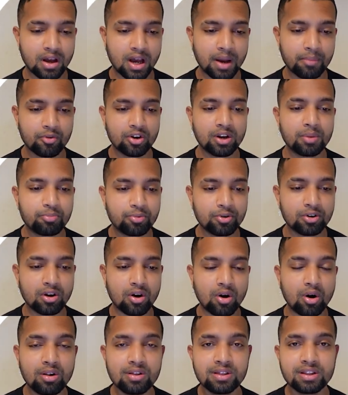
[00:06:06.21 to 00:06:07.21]
I'm going to put
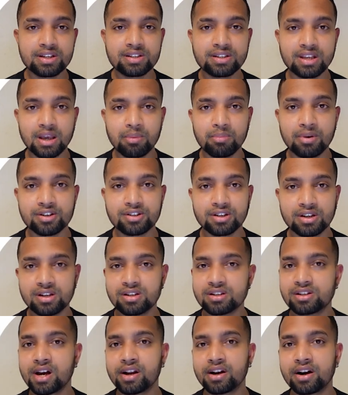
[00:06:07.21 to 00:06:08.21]
all this image
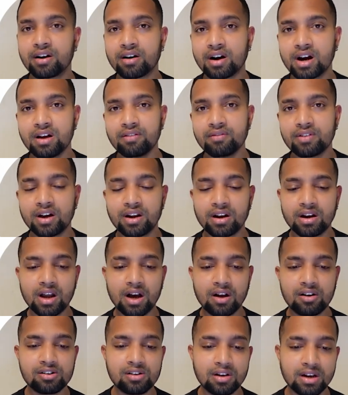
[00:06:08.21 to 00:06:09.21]
inside a drive, and
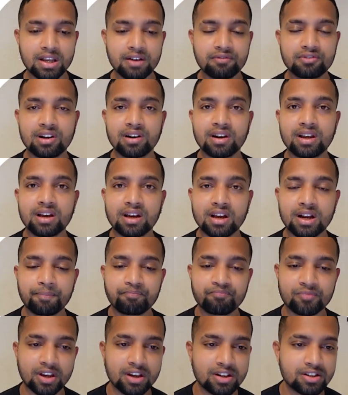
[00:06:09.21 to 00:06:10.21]
I'll leave the link
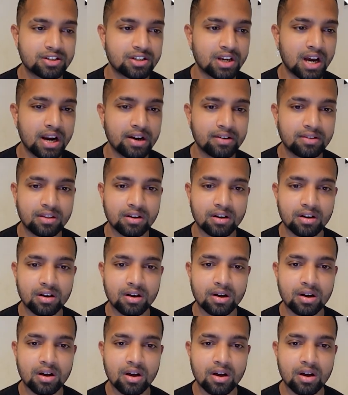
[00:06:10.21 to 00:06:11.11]
inside the